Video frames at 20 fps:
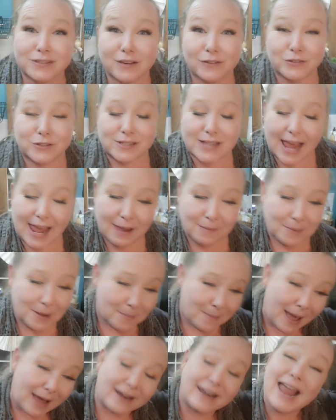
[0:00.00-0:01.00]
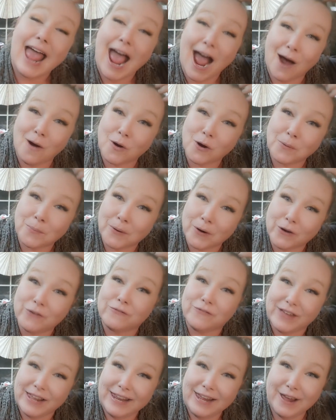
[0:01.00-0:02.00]
Those take me about an hour per
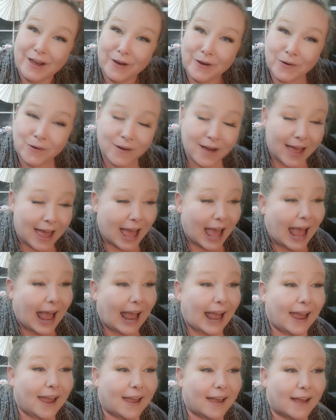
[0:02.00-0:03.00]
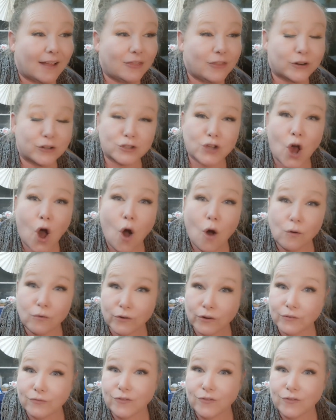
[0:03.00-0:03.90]
video. And there's over